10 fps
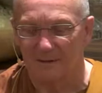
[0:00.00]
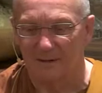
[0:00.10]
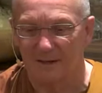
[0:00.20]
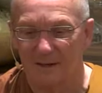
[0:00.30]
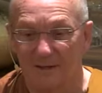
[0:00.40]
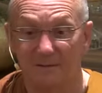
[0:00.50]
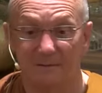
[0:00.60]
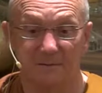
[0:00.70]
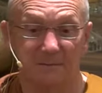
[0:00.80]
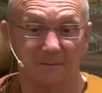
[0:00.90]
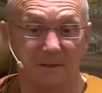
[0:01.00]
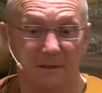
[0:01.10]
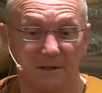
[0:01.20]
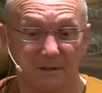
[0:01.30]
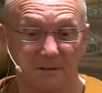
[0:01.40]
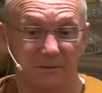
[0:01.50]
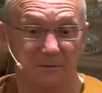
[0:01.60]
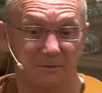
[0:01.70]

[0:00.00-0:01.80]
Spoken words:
And to